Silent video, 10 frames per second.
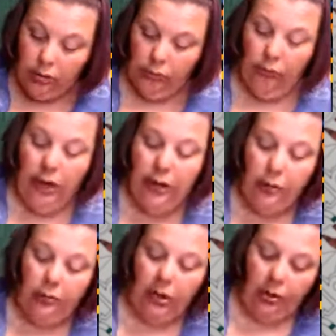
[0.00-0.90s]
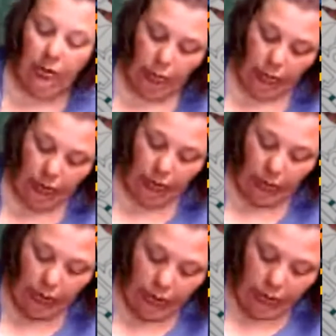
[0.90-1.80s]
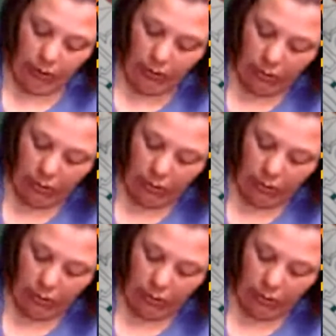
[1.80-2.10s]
red around the word learn.